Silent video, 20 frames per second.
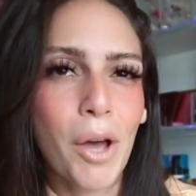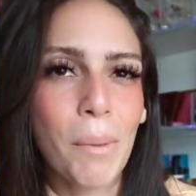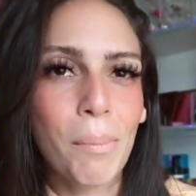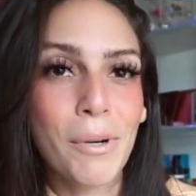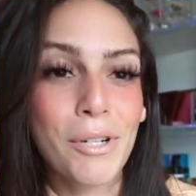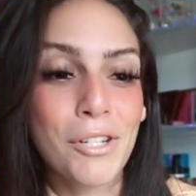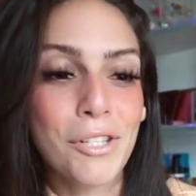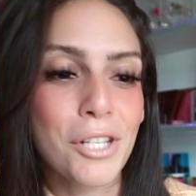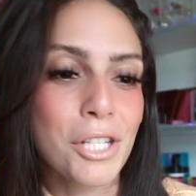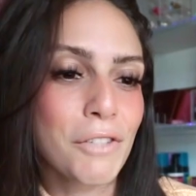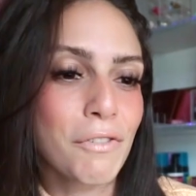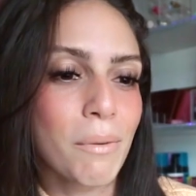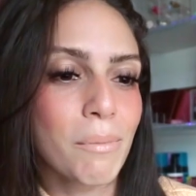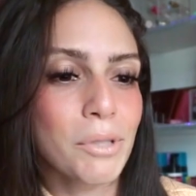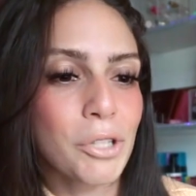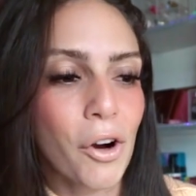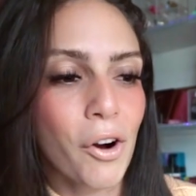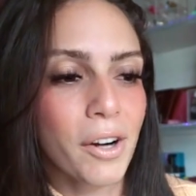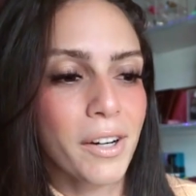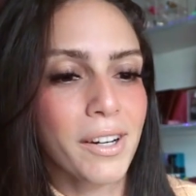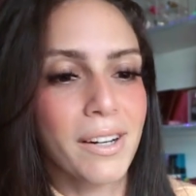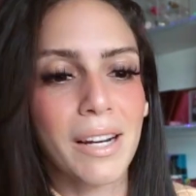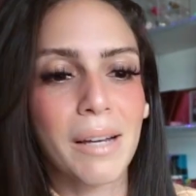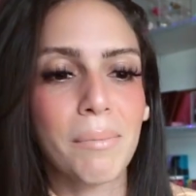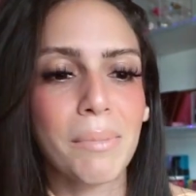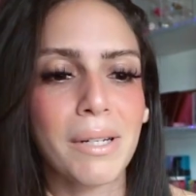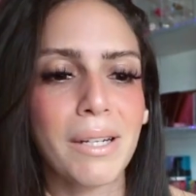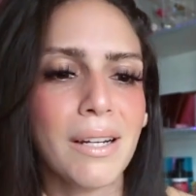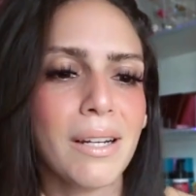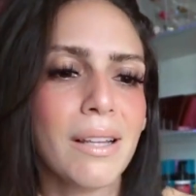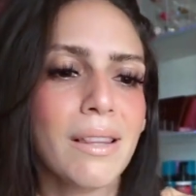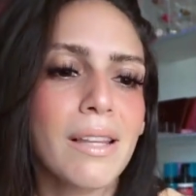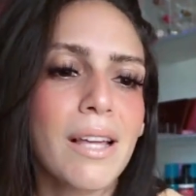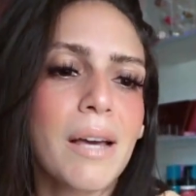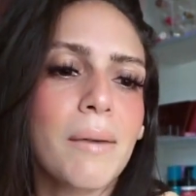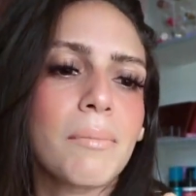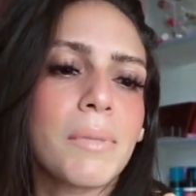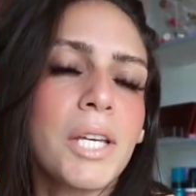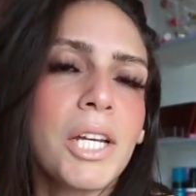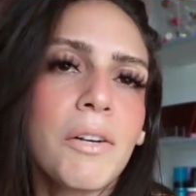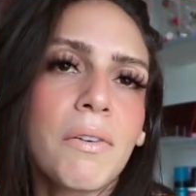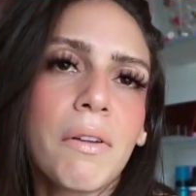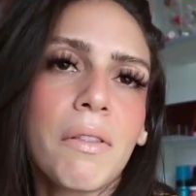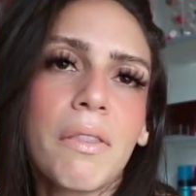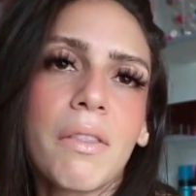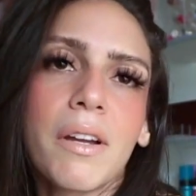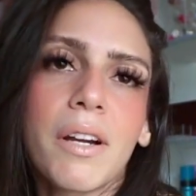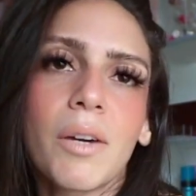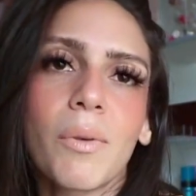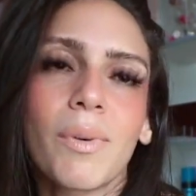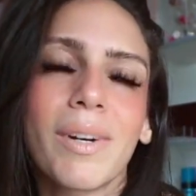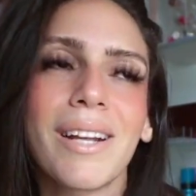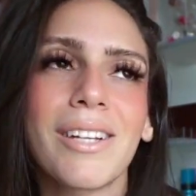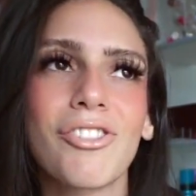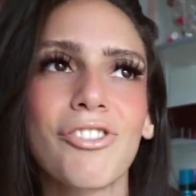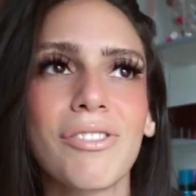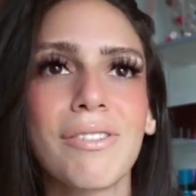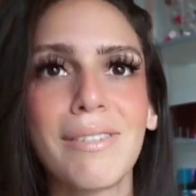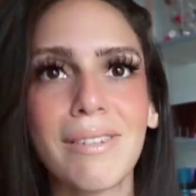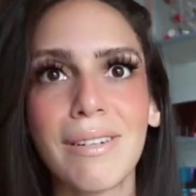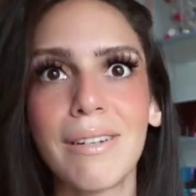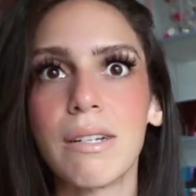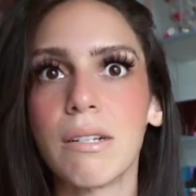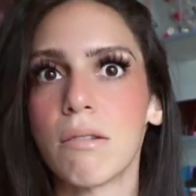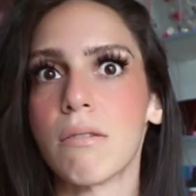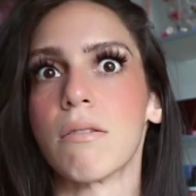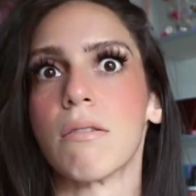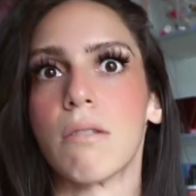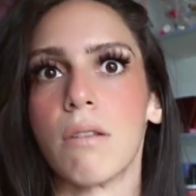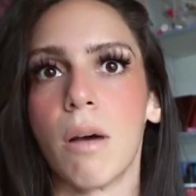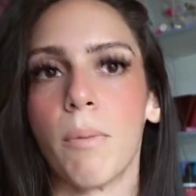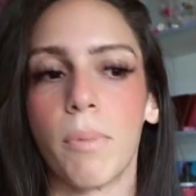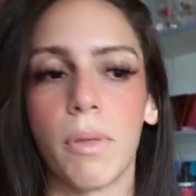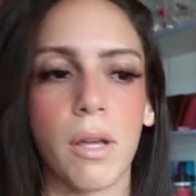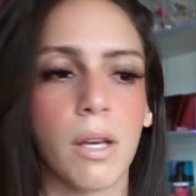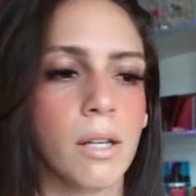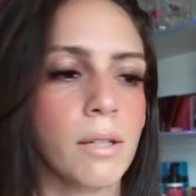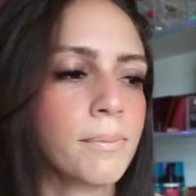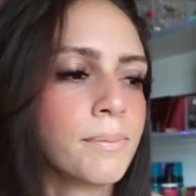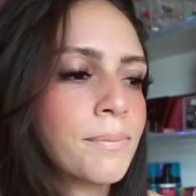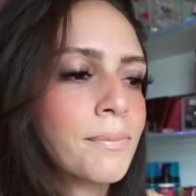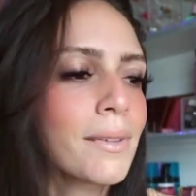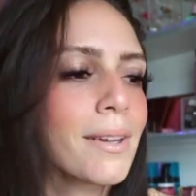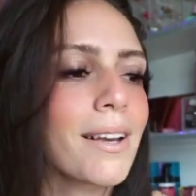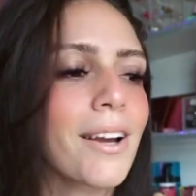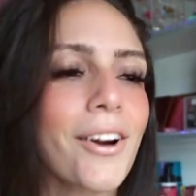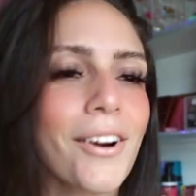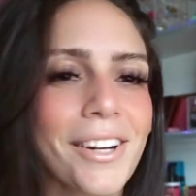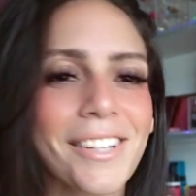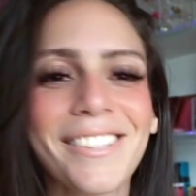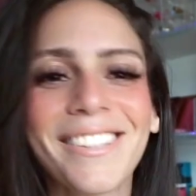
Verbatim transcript: I purchased these from Target. I've been eating them here and there when I just need something. All right.